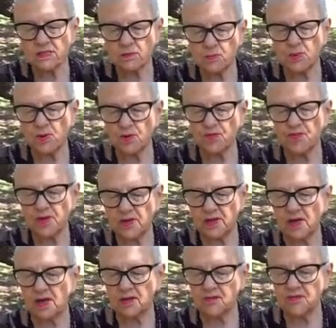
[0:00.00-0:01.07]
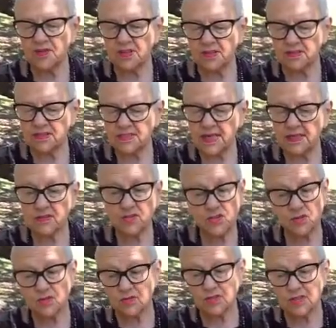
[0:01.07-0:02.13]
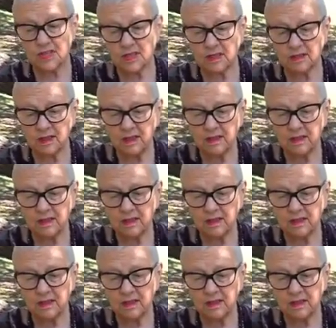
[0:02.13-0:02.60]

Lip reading: in perfect confidence and certainty,